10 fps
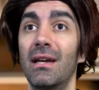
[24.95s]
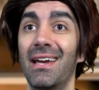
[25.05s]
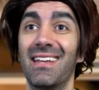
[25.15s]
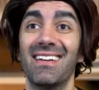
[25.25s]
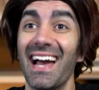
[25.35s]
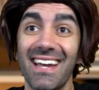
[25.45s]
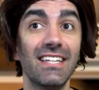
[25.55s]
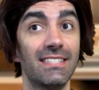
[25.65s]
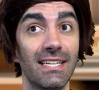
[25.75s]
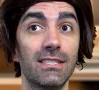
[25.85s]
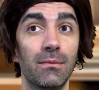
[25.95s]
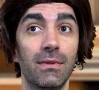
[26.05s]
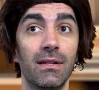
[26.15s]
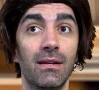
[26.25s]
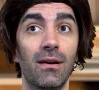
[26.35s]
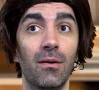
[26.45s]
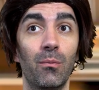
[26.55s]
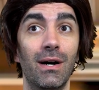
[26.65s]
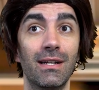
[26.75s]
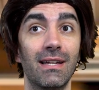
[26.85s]
And I could have said something,
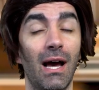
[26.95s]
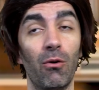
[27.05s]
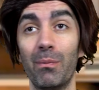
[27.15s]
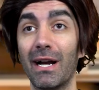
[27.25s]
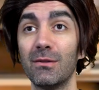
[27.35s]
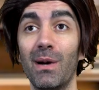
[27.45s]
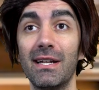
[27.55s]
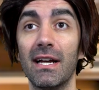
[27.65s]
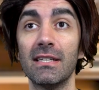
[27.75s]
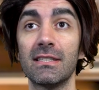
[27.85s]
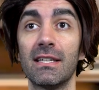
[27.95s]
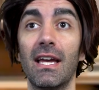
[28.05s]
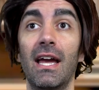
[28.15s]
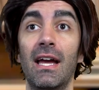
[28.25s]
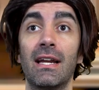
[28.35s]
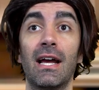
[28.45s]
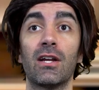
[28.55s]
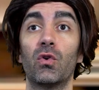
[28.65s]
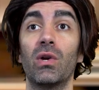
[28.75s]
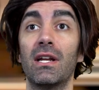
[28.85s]
but I went back to my desk and I
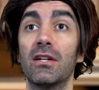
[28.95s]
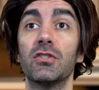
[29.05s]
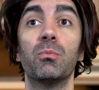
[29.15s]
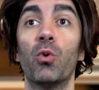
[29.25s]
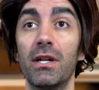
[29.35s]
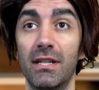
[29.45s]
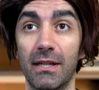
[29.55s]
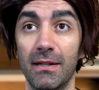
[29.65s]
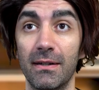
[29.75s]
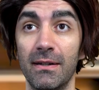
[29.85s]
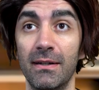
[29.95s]
created a support ticket